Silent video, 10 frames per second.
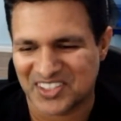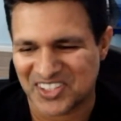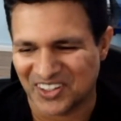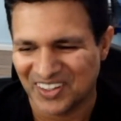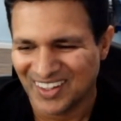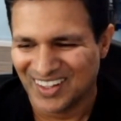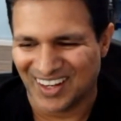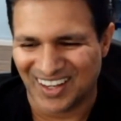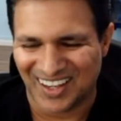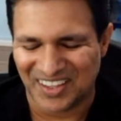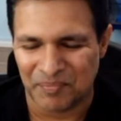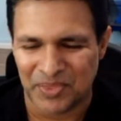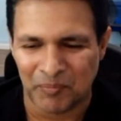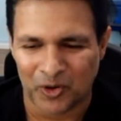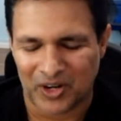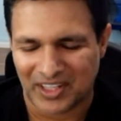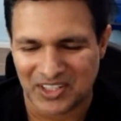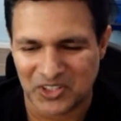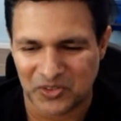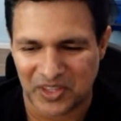right? So uh, the, the more I
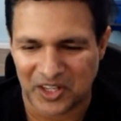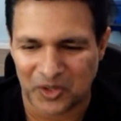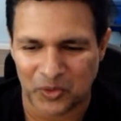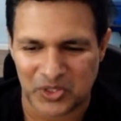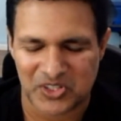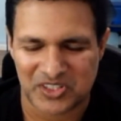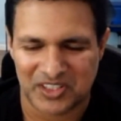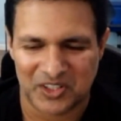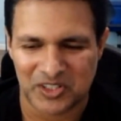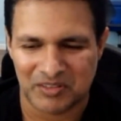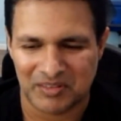can do there, which is you know